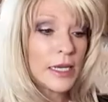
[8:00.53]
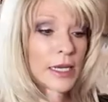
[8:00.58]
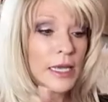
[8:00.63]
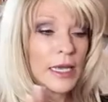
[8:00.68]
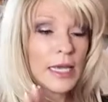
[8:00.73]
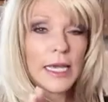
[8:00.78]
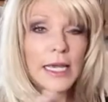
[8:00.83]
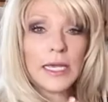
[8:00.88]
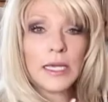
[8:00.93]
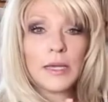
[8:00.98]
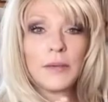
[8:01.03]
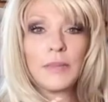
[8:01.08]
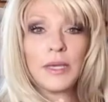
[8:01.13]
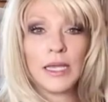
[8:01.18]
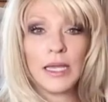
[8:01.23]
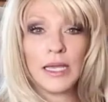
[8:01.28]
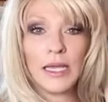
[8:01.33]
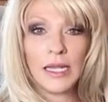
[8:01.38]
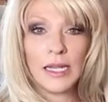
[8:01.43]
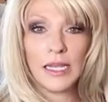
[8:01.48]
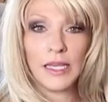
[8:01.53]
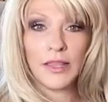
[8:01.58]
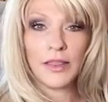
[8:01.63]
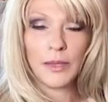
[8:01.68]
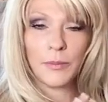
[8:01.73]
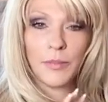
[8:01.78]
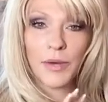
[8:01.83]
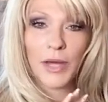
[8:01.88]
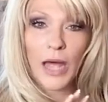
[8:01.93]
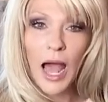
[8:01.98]
it can be
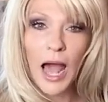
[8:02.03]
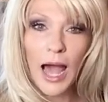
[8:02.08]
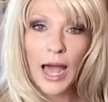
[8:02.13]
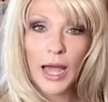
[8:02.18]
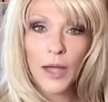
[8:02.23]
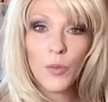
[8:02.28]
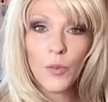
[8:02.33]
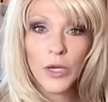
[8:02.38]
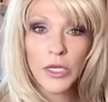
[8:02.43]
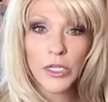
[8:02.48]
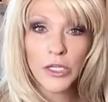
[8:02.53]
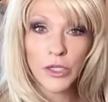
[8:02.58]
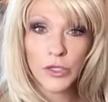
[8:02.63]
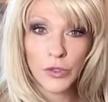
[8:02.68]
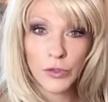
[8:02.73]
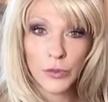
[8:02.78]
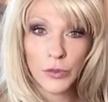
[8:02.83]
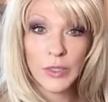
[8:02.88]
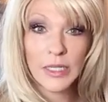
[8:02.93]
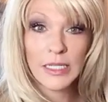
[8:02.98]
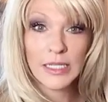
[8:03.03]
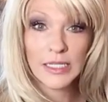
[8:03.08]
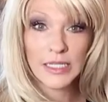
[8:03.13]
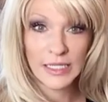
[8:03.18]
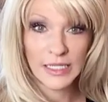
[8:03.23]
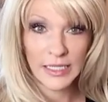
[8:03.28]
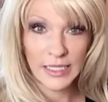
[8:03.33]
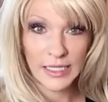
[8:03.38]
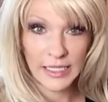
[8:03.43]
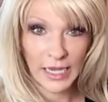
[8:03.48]
anything, but I want you
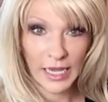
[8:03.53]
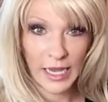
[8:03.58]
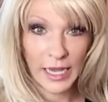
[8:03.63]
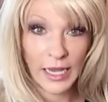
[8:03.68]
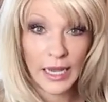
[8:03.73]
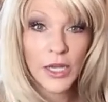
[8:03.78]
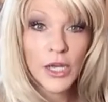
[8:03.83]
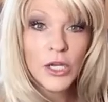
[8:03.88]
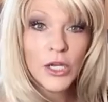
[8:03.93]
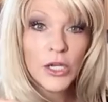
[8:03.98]
today